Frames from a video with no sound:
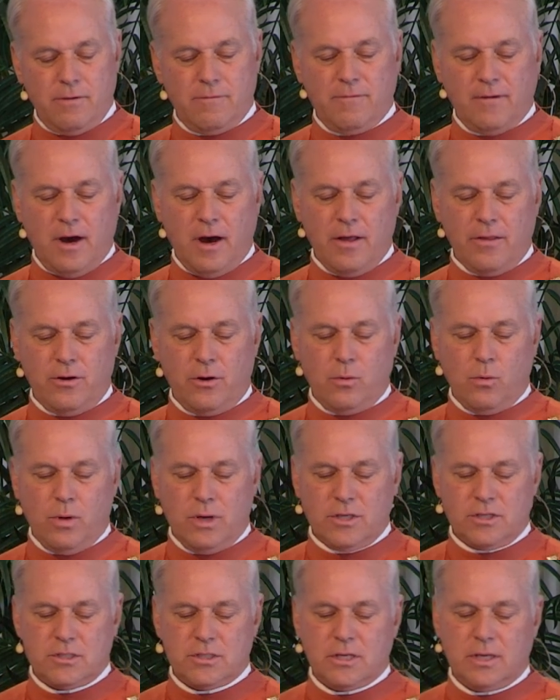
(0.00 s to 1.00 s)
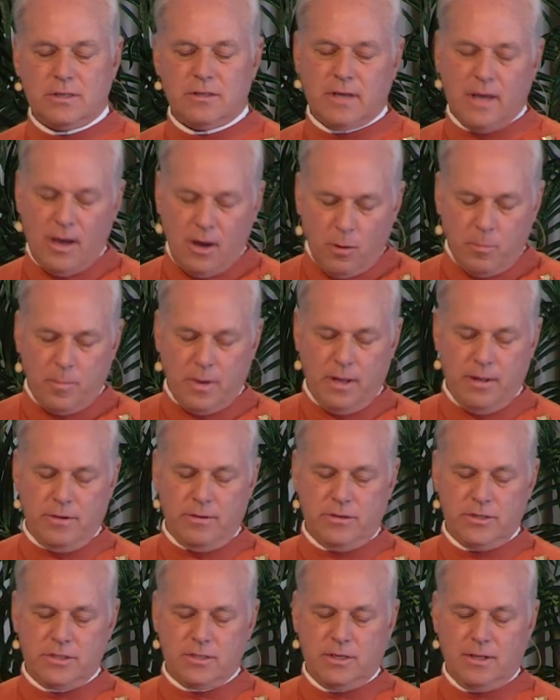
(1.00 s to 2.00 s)
her father was to help
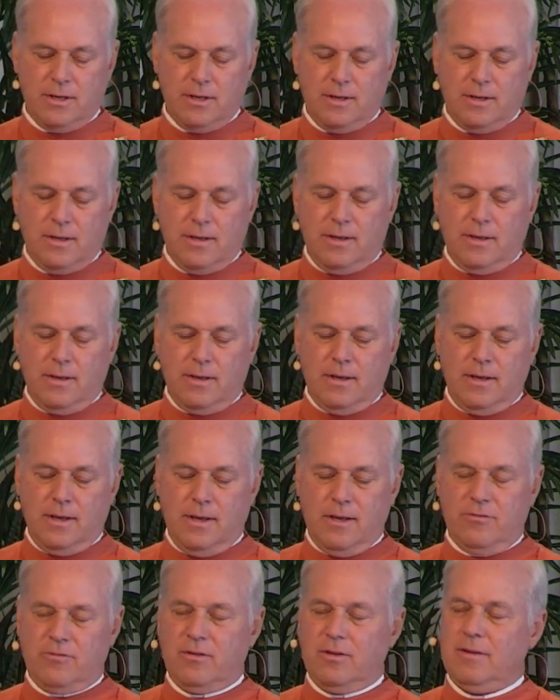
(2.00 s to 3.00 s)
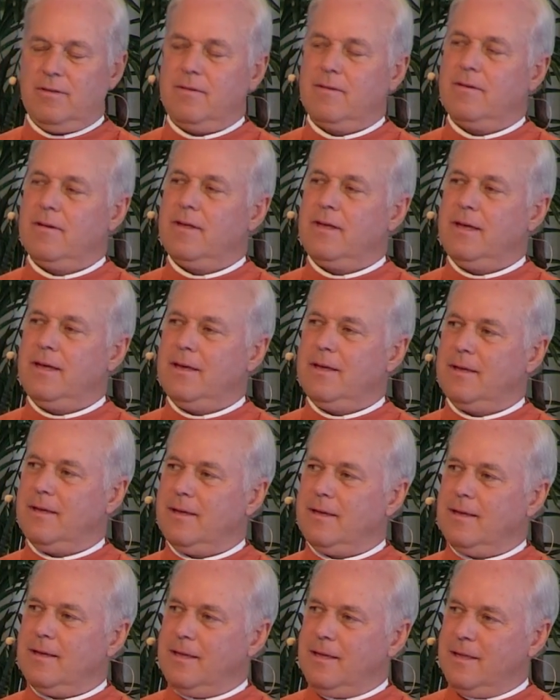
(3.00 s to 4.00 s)
others. And she,
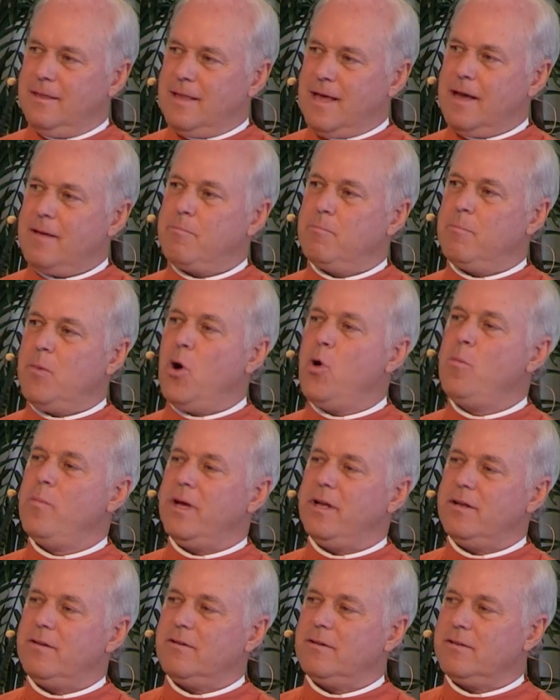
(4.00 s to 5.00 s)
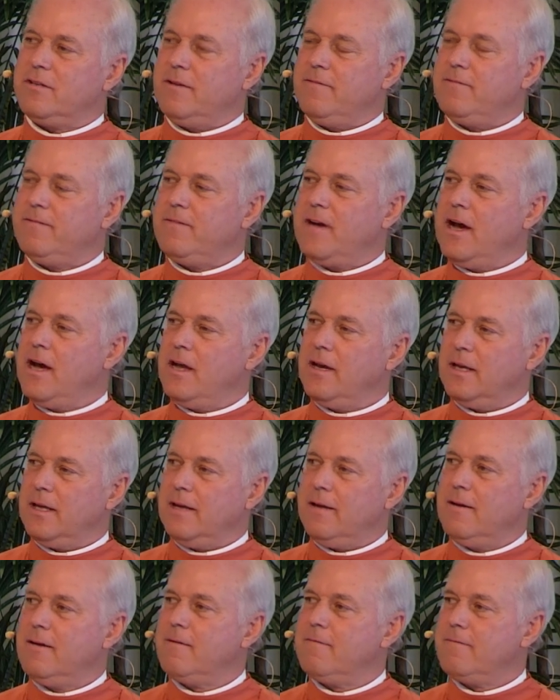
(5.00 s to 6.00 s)
in that moment, she
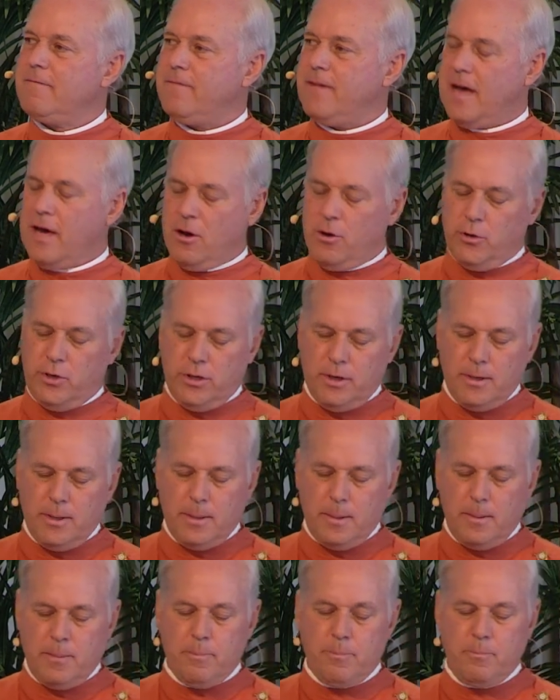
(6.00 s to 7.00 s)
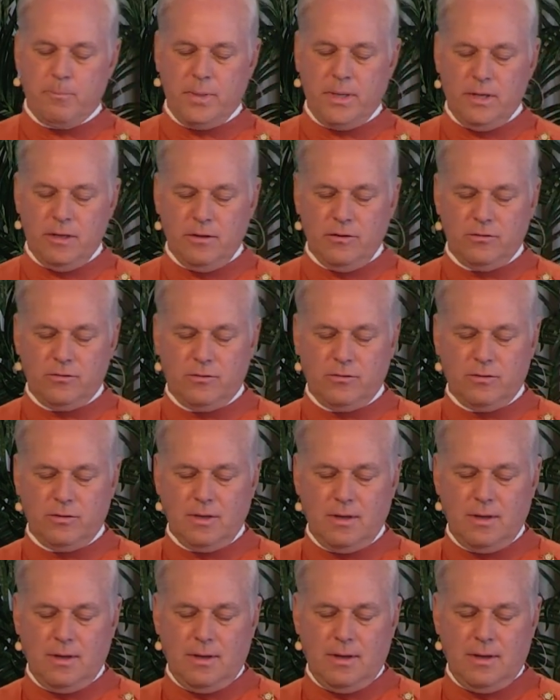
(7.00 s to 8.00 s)
finally found peace.
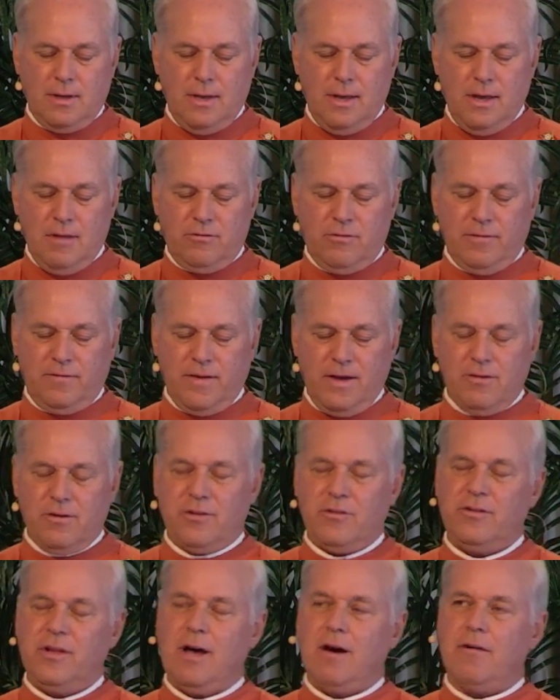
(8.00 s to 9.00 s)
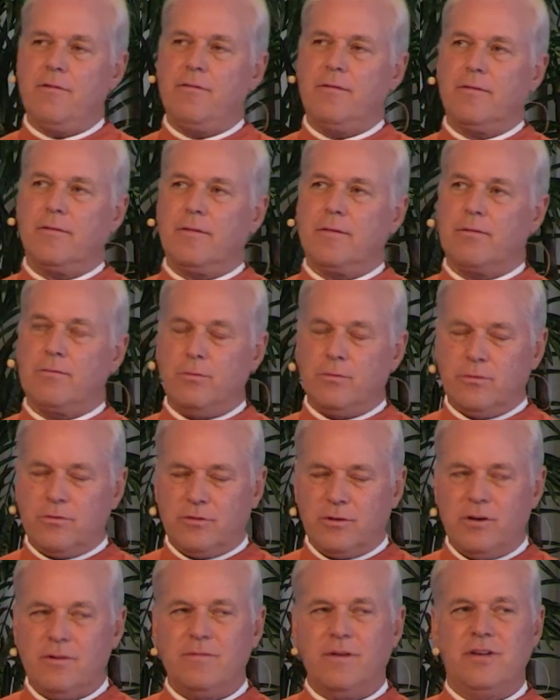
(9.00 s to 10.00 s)
And she found herself through
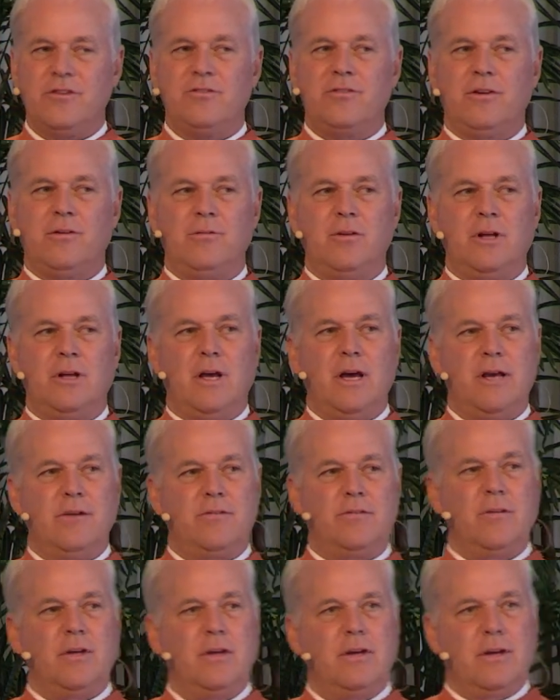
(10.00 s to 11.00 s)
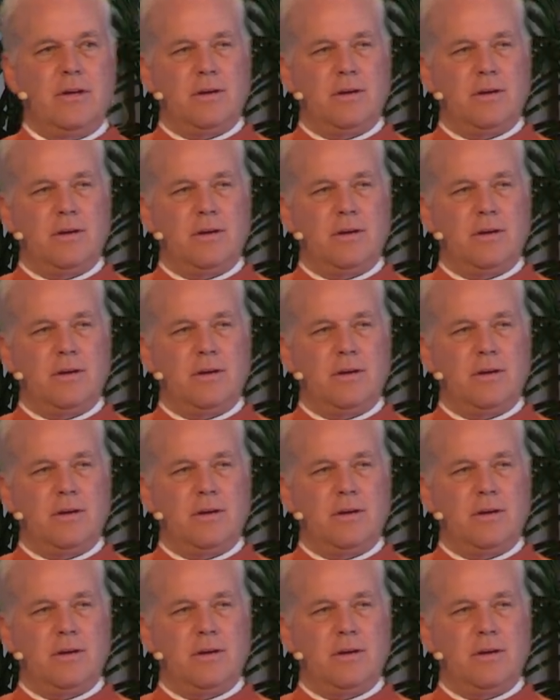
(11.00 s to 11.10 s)
service. She realized